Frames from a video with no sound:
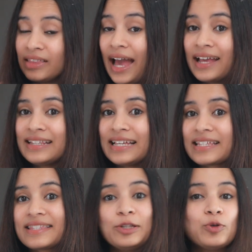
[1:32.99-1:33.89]
That
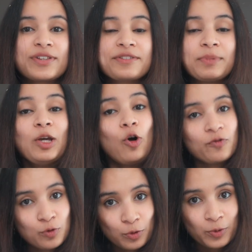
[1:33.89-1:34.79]
is the U S P of
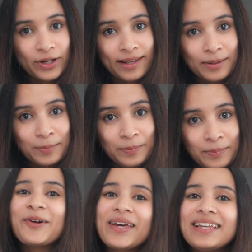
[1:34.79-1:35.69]
Notebook L M.
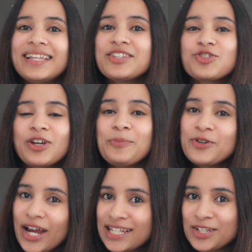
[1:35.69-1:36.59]
Okay, let's jump
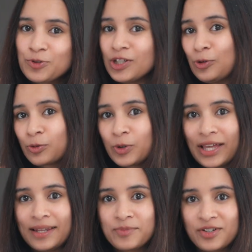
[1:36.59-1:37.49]
right into the Notebook
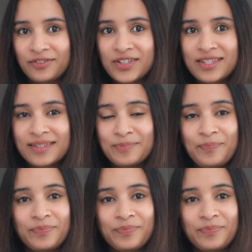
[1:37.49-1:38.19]
L M service.